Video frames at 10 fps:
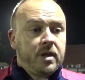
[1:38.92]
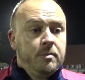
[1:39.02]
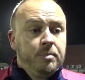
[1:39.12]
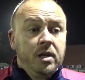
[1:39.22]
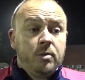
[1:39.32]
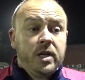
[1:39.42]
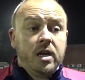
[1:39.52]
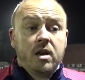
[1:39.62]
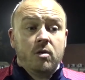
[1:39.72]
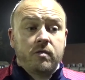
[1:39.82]
But look, we
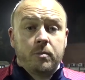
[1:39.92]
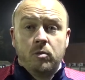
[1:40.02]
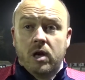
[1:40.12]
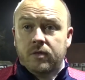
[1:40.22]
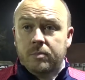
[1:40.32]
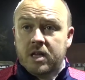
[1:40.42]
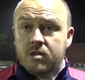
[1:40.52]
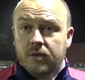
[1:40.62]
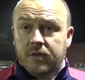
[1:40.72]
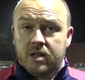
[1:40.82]
need goals from all over the pitch,
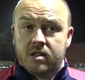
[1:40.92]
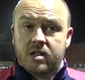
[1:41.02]
whether that's the